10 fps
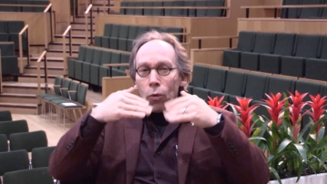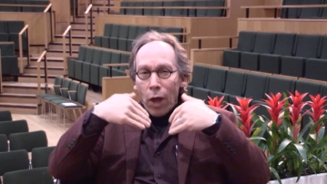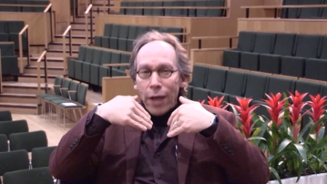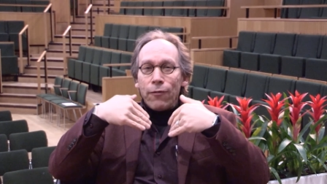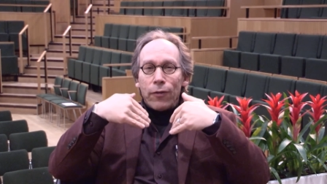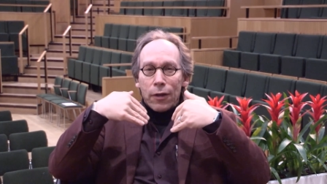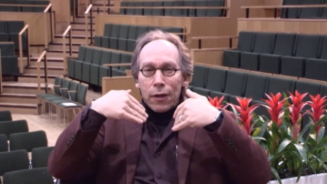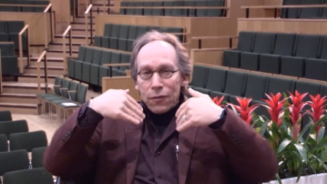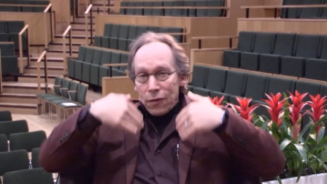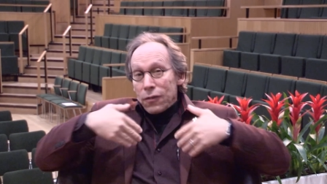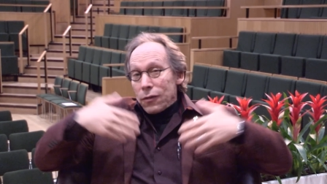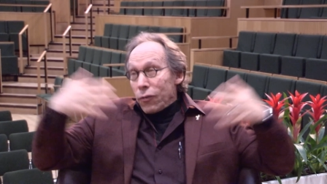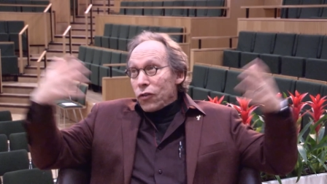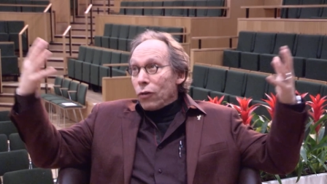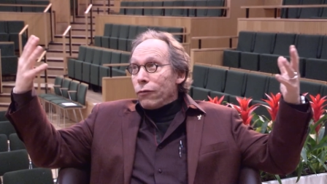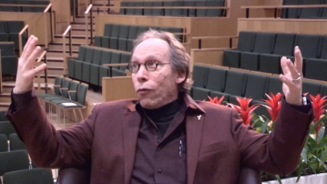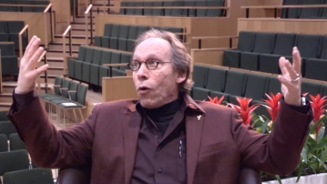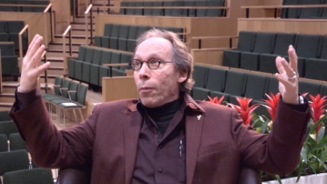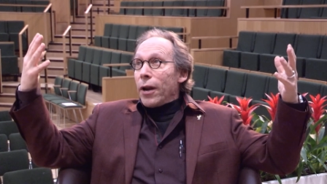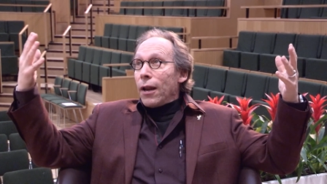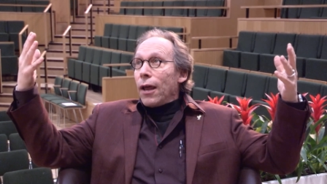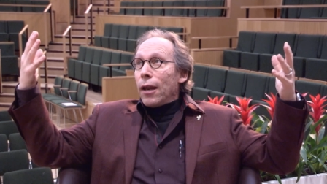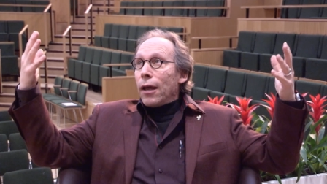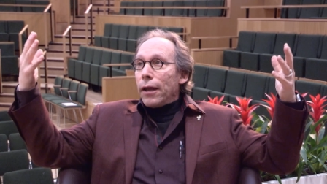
life exists of a certain form, and, and,